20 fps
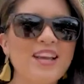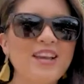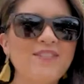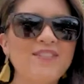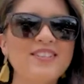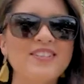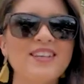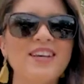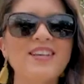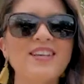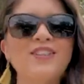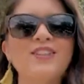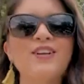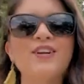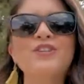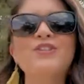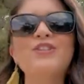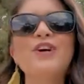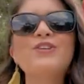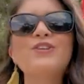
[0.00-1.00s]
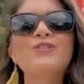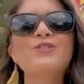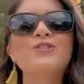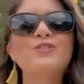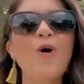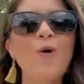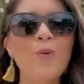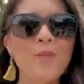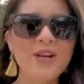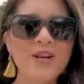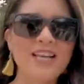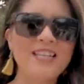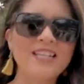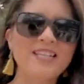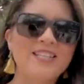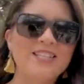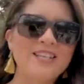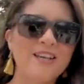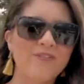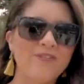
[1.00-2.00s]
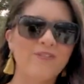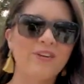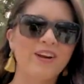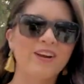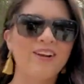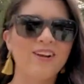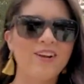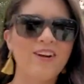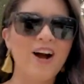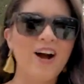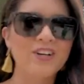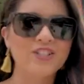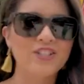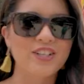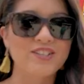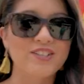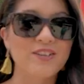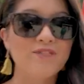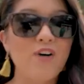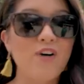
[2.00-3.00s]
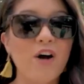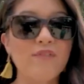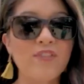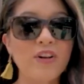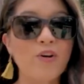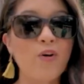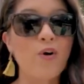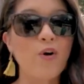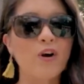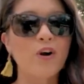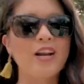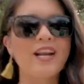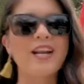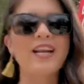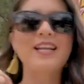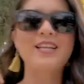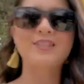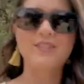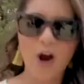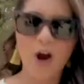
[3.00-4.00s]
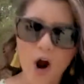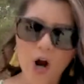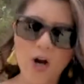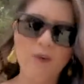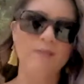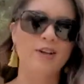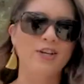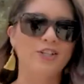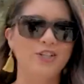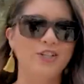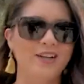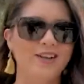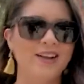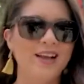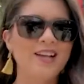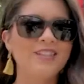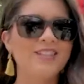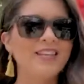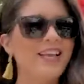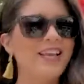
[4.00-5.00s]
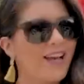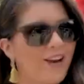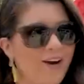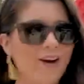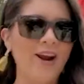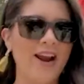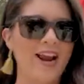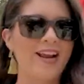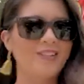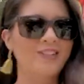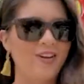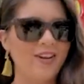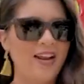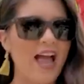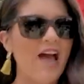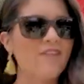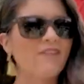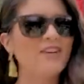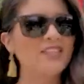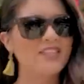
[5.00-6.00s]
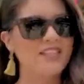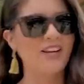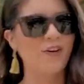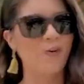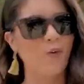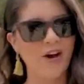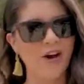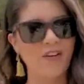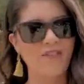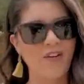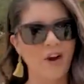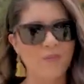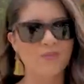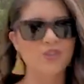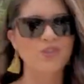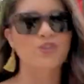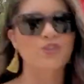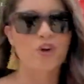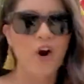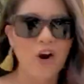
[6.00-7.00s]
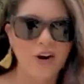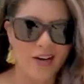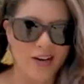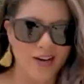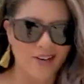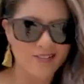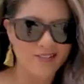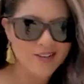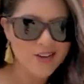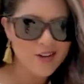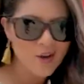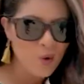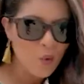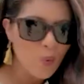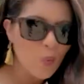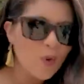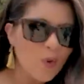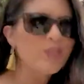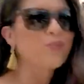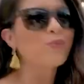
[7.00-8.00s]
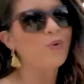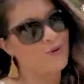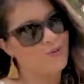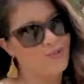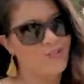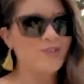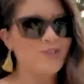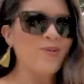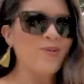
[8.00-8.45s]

David said that there's so many different concoctions involving corn, and it is our mission to get our hands on every single one of them, starting with roasted